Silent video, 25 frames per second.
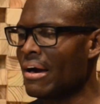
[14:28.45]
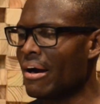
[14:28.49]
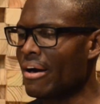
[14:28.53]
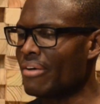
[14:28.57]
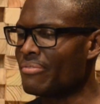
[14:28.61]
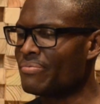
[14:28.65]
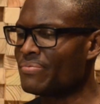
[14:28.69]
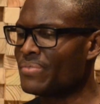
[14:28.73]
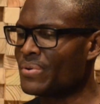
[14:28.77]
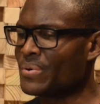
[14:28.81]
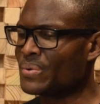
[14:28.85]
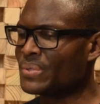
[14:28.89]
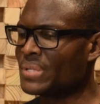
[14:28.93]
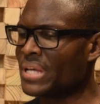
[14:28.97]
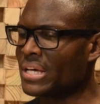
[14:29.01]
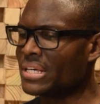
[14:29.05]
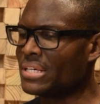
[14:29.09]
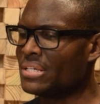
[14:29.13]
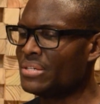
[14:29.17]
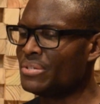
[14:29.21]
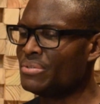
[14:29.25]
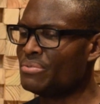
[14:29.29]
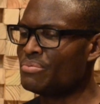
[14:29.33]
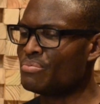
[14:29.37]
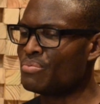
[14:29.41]
I found that
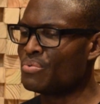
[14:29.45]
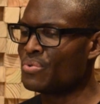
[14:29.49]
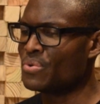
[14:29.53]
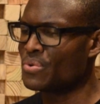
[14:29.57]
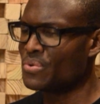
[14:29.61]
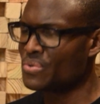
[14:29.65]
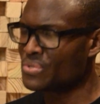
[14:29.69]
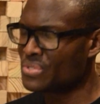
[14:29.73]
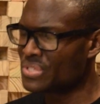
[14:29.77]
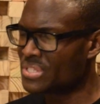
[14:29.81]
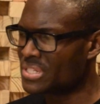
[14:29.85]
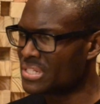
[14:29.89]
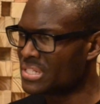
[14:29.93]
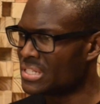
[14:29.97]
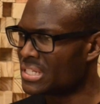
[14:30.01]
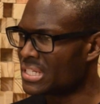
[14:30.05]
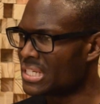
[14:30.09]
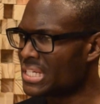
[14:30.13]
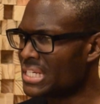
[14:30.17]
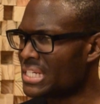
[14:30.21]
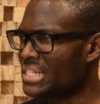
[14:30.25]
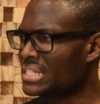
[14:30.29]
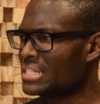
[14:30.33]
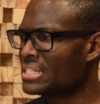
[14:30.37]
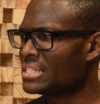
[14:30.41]
he rose to the
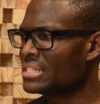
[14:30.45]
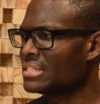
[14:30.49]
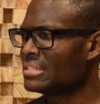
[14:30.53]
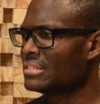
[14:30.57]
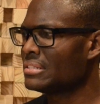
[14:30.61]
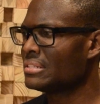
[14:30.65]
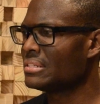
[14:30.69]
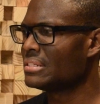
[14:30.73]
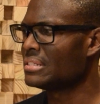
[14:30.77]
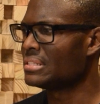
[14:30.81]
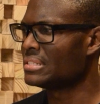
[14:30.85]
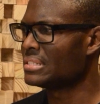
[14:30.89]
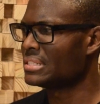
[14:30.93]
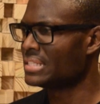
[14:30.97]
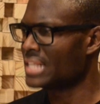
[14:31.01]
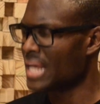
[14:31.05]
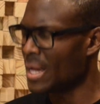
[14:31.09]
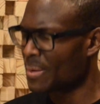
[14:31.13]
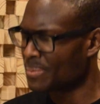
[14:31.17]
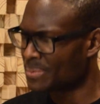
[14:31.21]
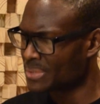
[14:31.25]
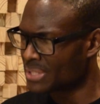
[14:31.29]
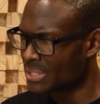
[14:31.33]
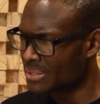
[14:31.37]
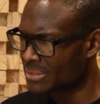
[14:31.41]
occasion. He
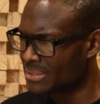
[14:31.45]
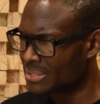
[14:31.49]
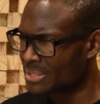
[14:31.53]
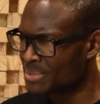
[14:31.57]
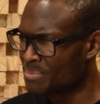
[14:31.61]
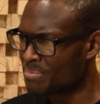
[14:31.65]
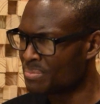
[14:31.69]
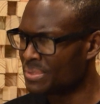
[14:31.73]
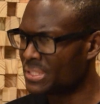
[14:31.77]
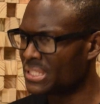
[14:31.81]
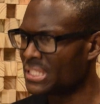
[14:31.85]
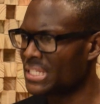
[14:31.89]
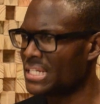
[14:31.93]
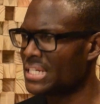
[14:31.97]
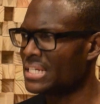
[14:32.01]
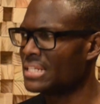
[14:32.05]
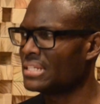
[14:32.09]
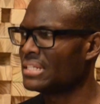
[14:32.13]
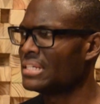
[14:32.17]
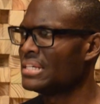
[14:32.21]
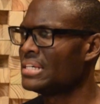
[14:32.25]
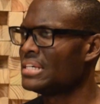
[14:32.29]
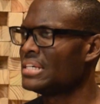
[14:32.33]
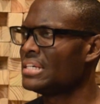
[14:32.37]
stepped up to the plate.